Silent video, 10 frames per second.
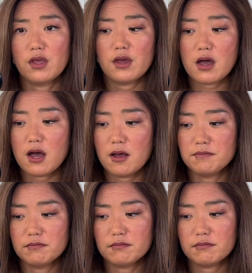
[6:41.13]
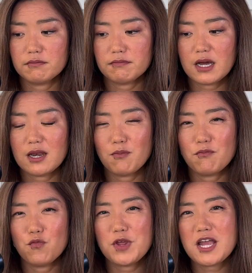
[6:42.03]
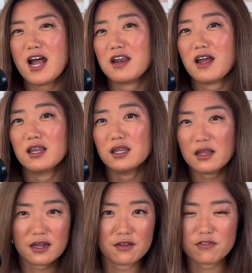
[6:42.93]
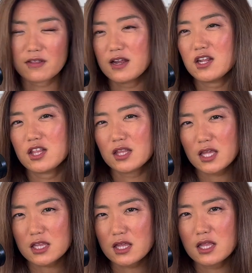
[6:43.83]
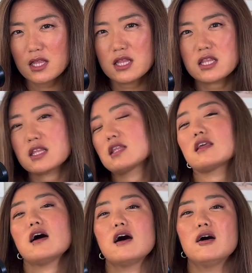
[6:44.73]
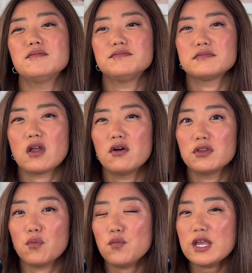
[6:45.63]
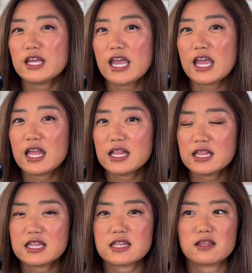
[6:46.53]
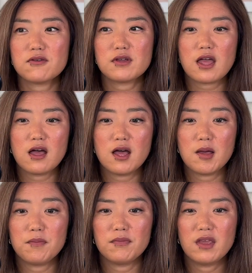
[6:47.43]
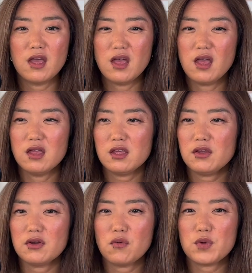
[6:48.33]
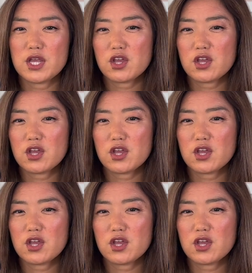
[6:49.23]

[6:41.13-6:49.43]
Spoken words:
but we had a lot of study sessions on the weekends. We